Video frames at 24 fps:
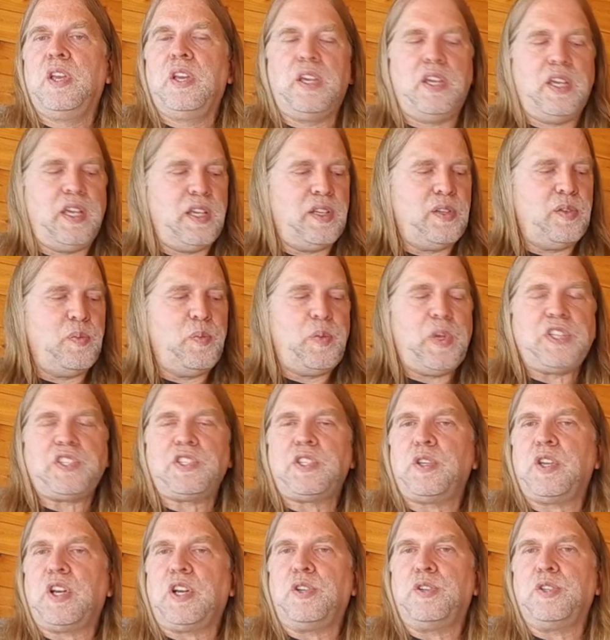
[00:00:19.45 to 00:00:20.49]
And
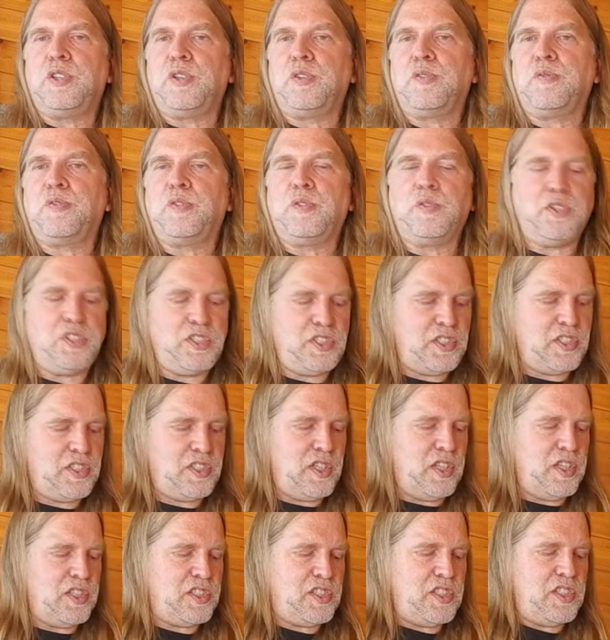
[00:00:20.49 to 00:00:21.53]
basically all interval is
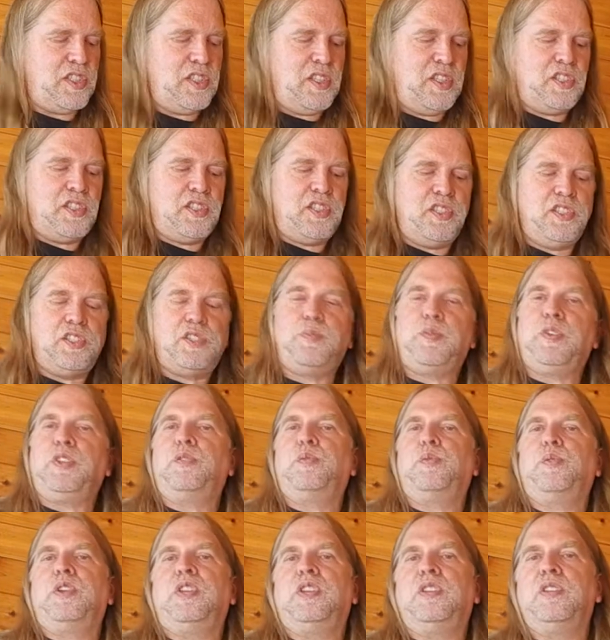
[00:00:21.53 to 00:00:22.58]
the distance
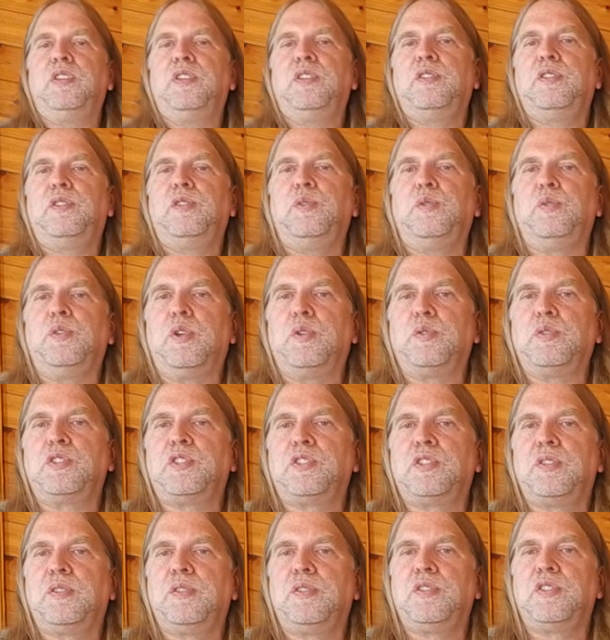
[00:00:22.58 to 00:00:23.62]
between two
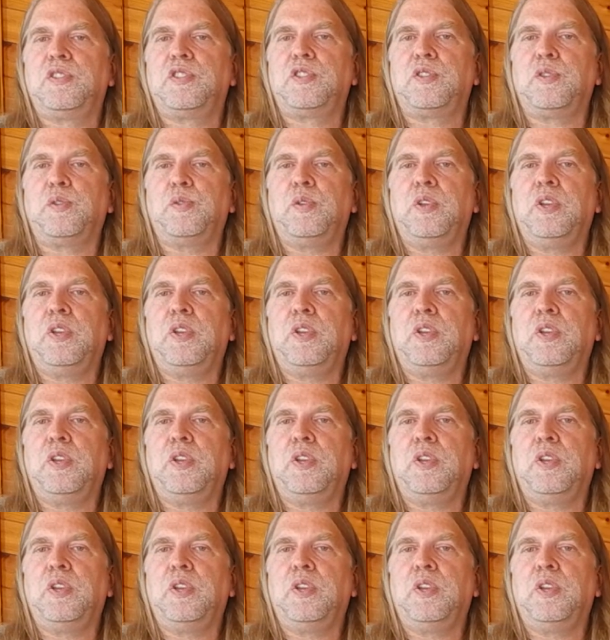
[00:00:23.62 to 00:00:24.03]
notes. So,